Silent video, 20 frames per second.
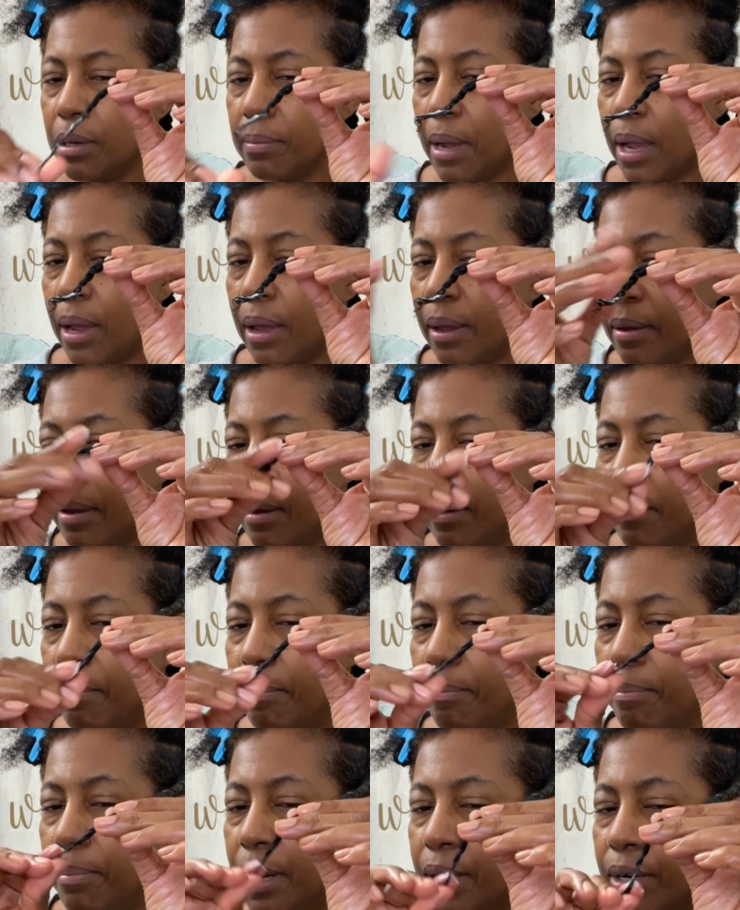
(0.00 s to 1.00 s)
my
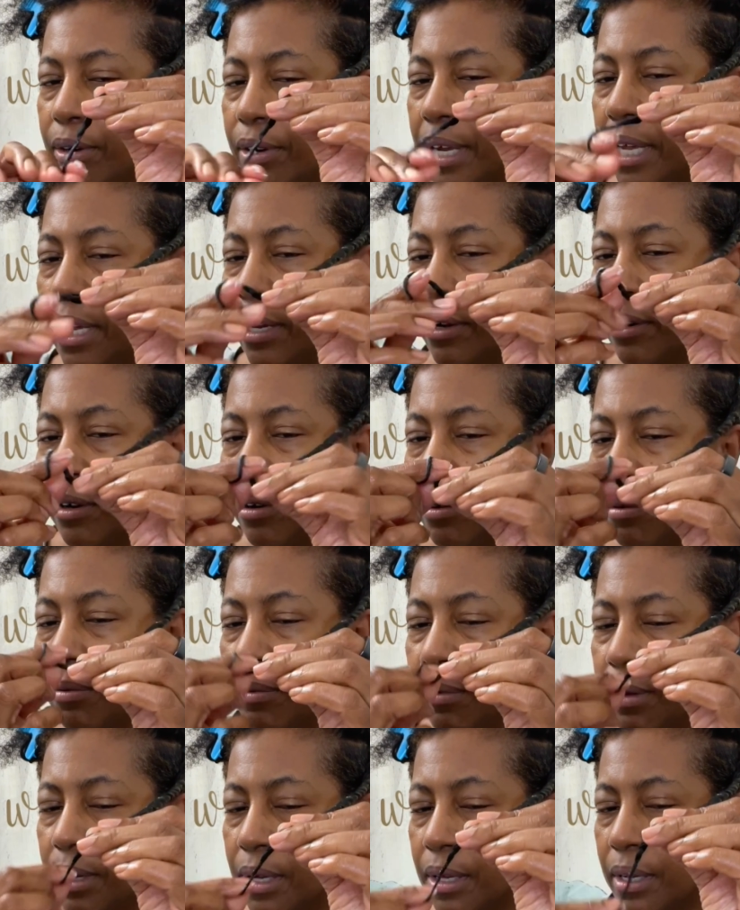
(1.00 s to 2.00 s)
butter here,
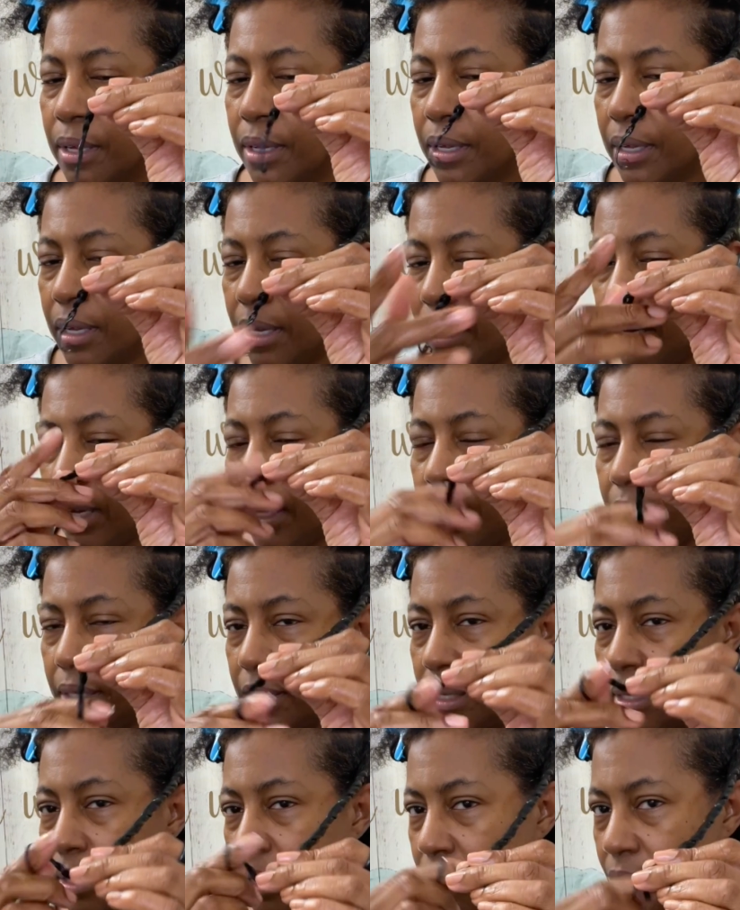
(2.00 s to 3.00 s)

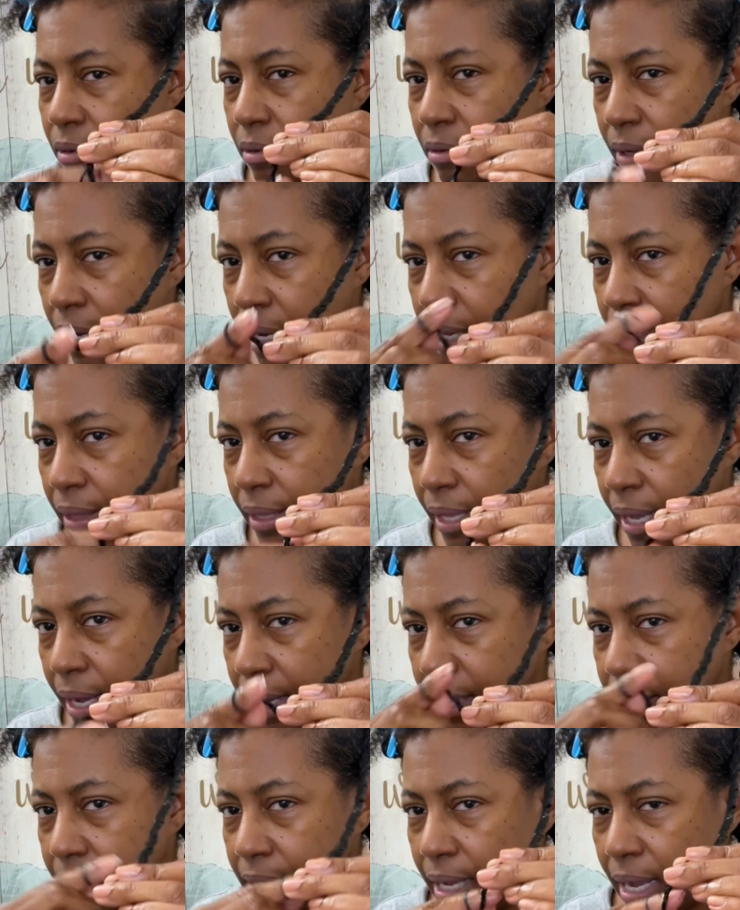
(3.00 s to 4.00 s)
seal, and
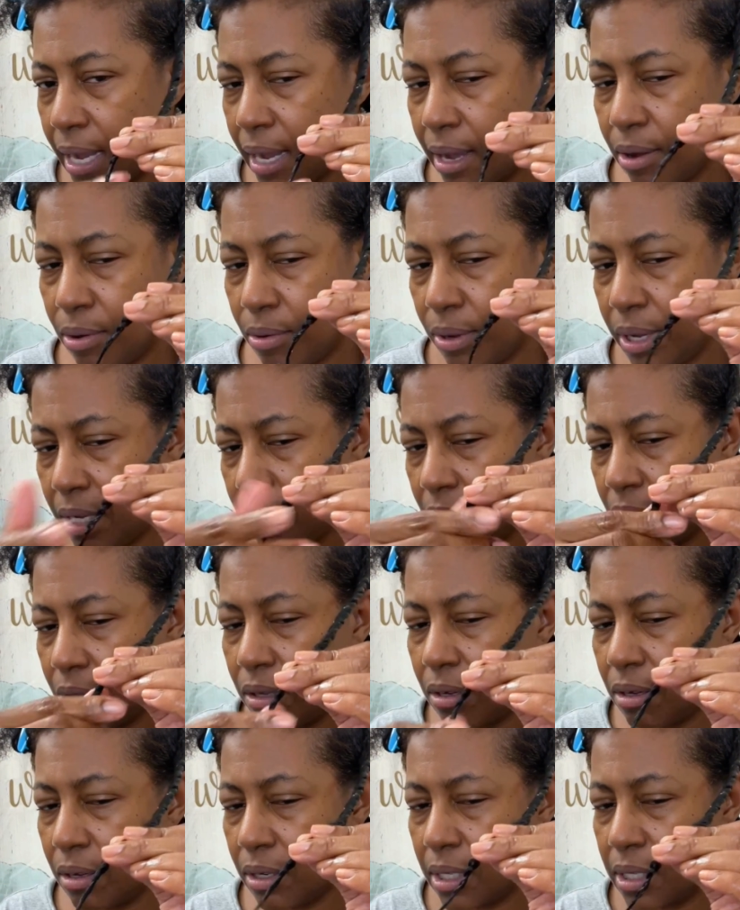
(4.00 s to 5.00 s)
that's how it
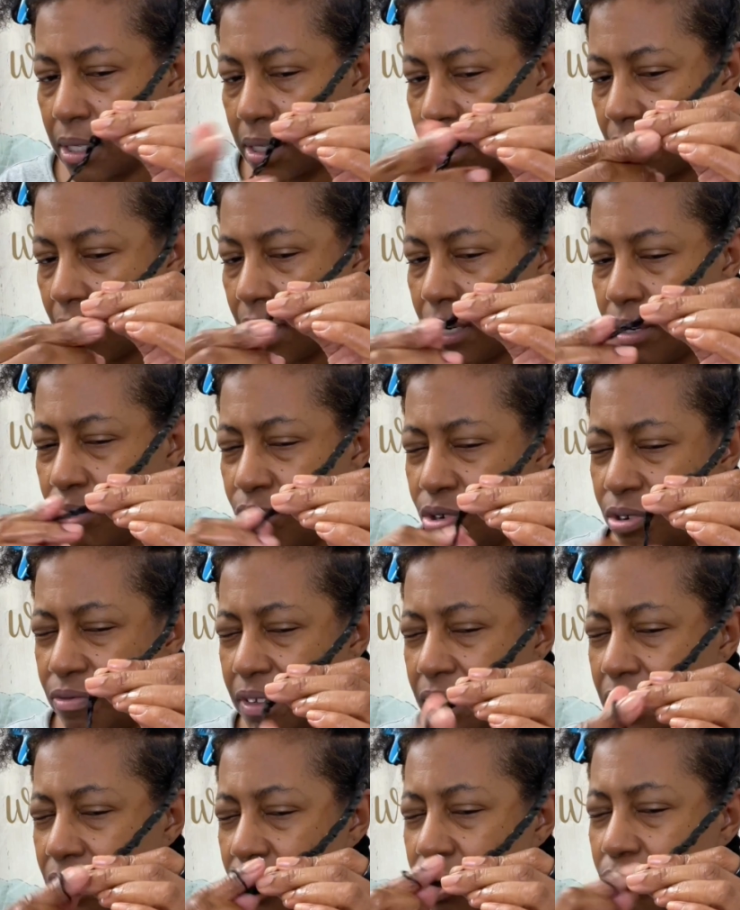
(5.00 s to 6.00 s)
looks. I know you
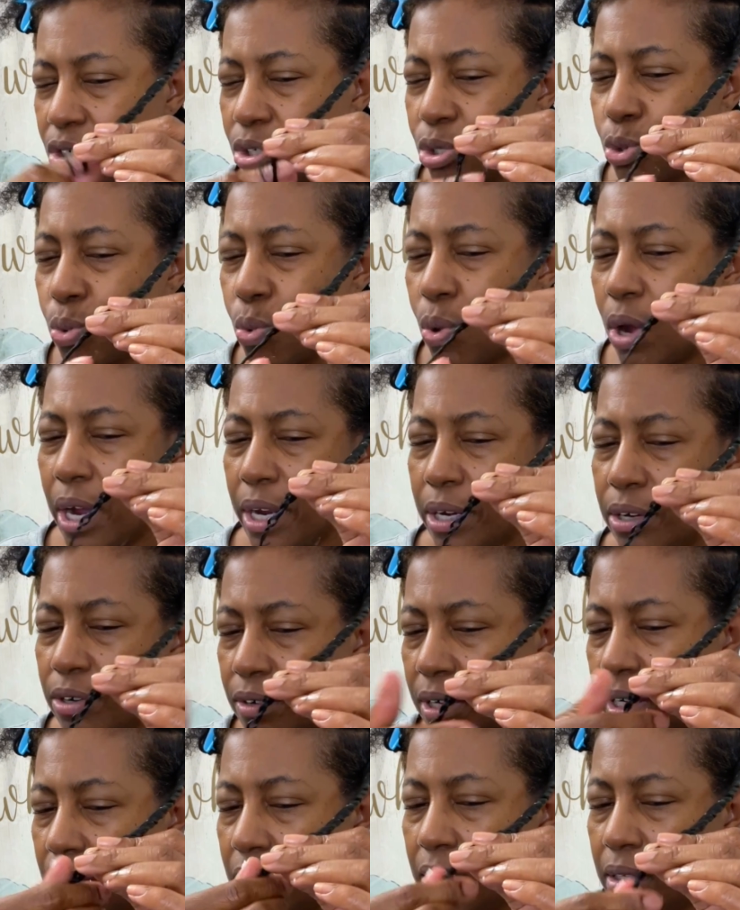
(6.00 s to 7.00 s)
really shouldn't twine your
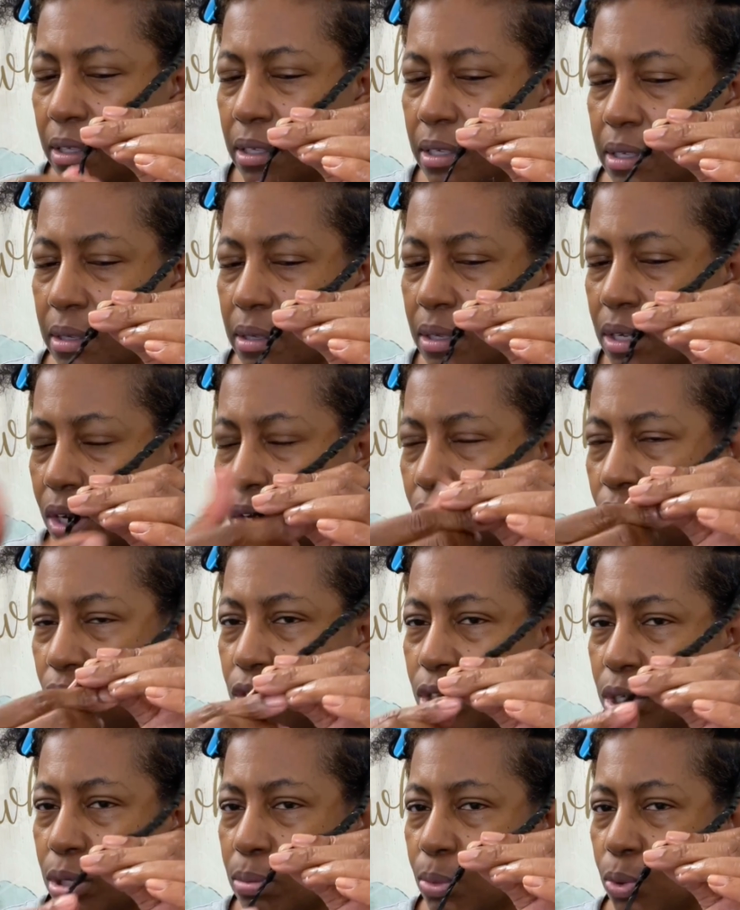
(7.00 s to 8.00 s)
ends.
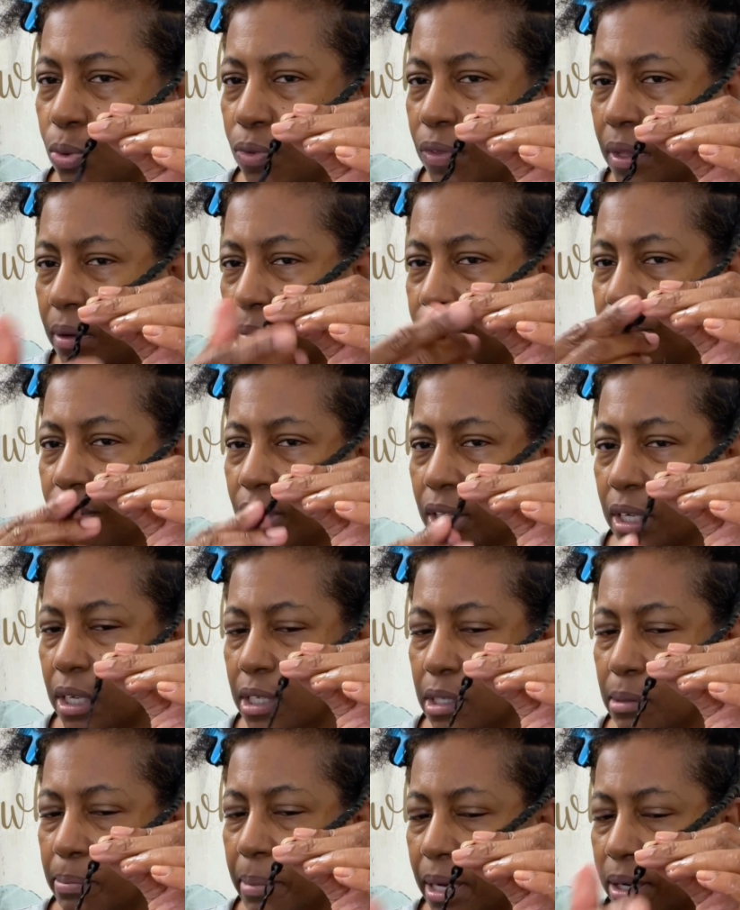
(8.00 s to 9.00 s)
Smooth them really
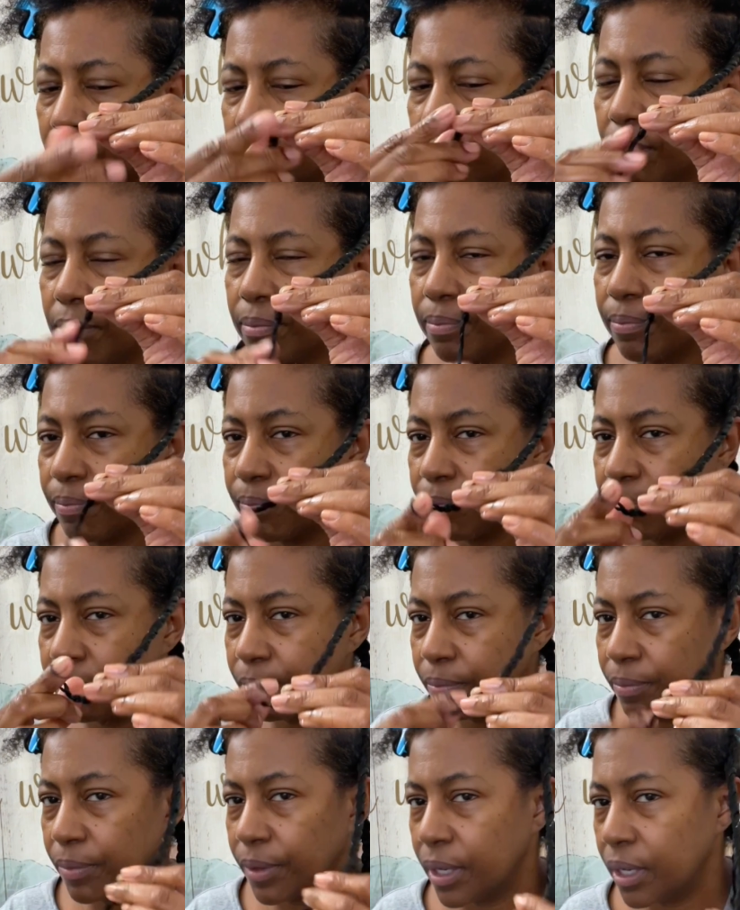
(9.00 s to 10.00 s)
is better.
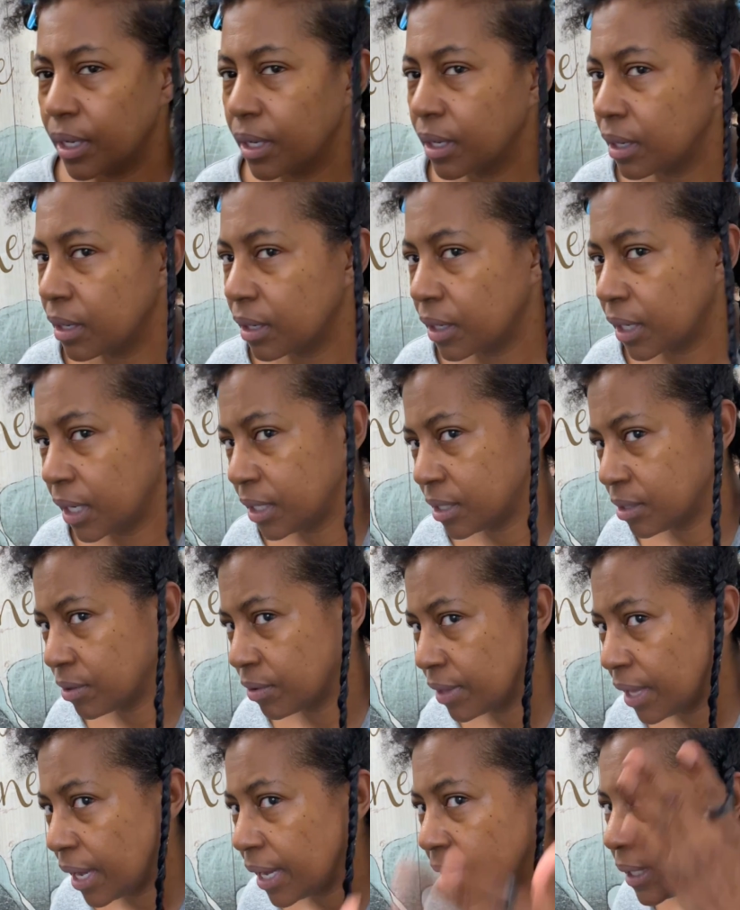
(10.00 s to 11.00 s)
Okay, so
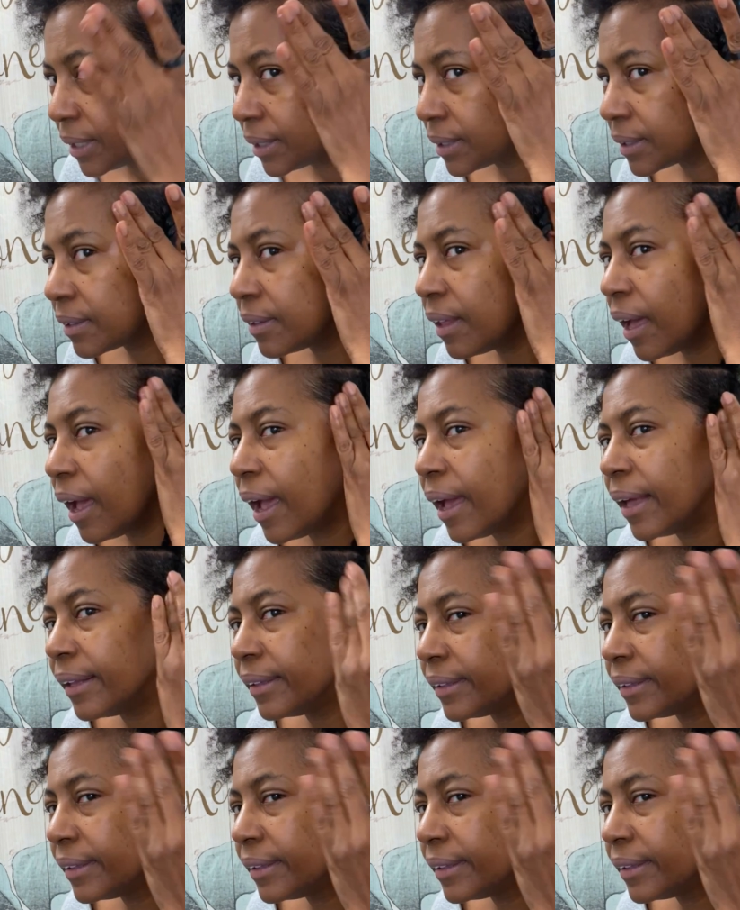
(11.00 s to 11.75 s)
that is that.